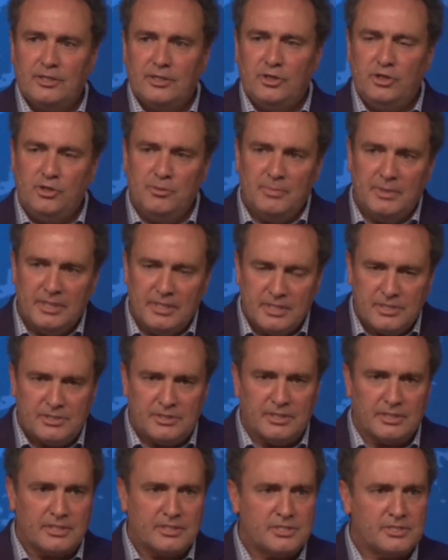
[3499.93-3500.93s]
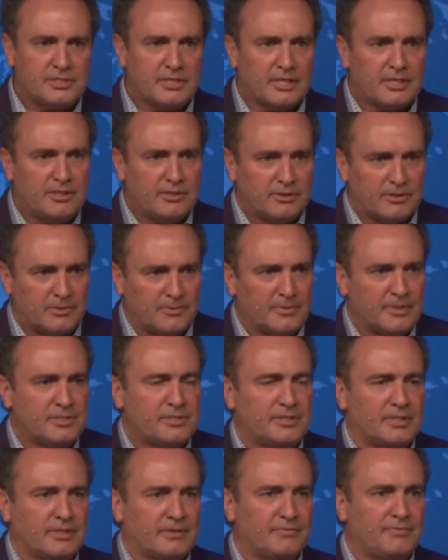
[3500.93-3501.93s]
humanistic,
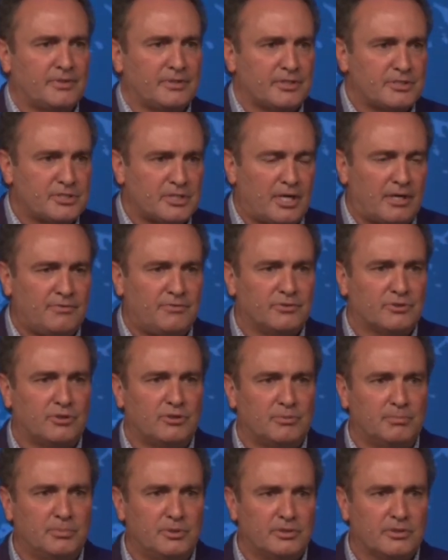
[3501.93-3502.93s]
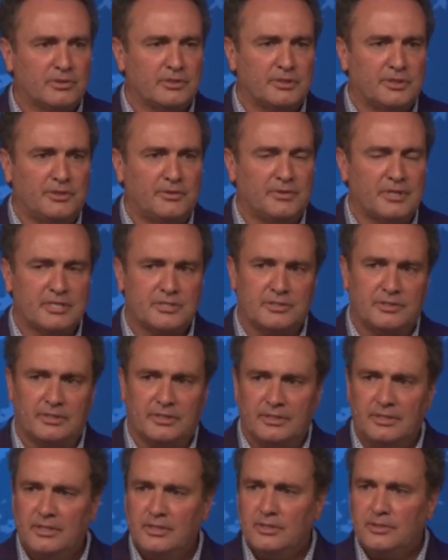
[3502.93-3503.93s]
secularistic, philosophical book known as
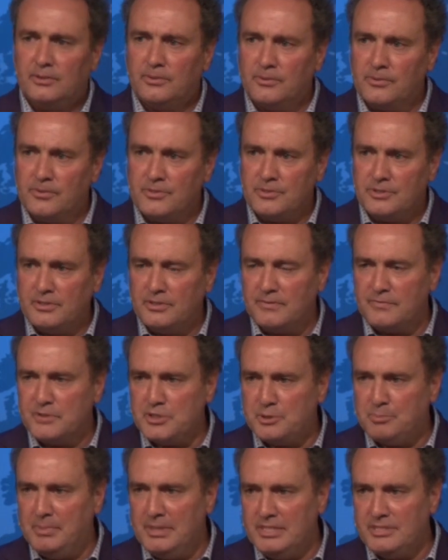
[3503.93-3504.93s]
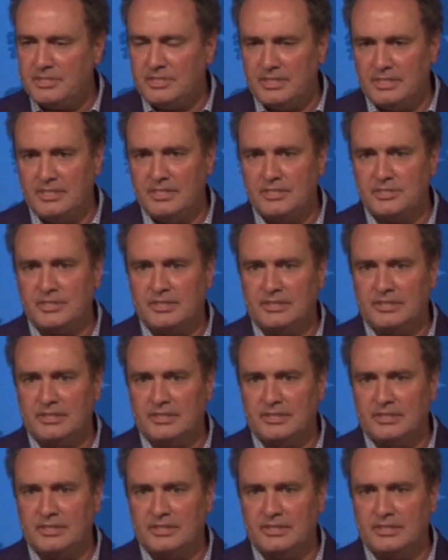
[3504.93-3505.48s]
The Origin of Species.